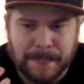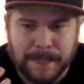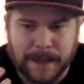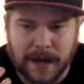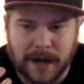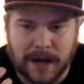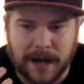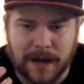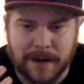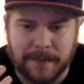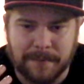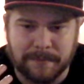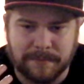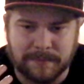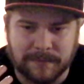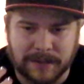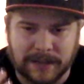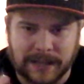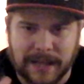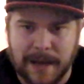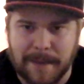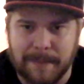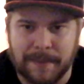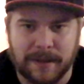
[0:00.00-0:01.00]

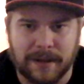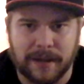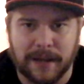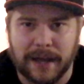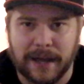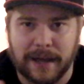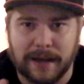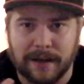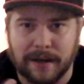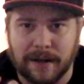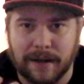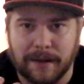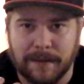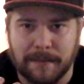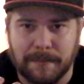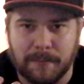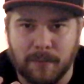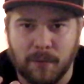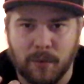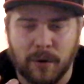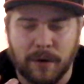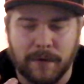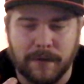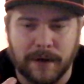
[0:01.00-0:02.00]
lemon, like a
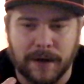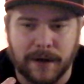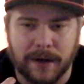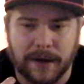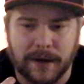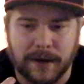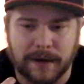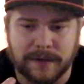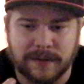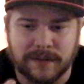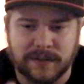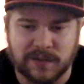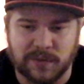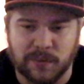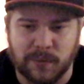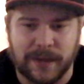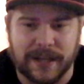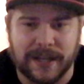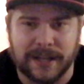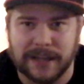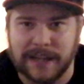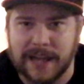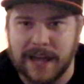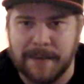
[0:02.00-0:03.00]
more of a
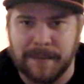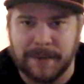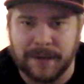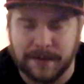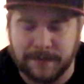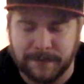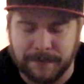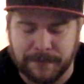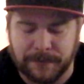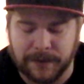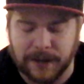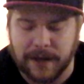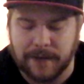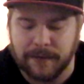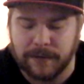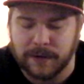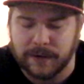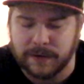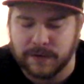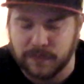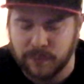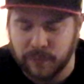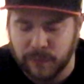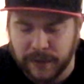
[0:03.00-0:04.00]
sweet lemon
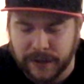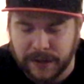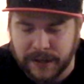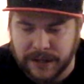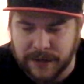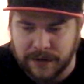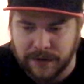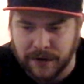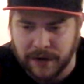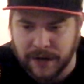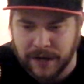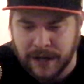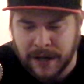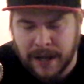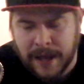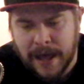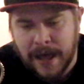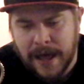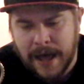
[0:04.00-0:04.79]
flavor. It's really good.